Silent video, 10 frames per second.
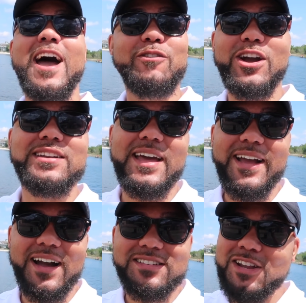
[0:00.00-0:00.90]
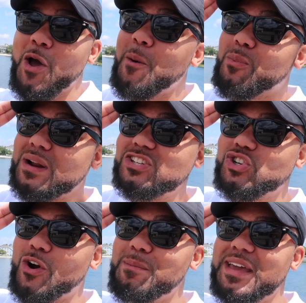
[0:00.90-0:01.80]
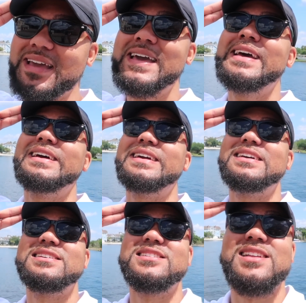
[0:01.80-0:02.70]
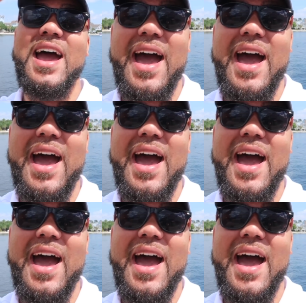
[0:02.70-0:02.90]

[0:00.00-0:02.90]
Have a great day, guys. Prince Charming is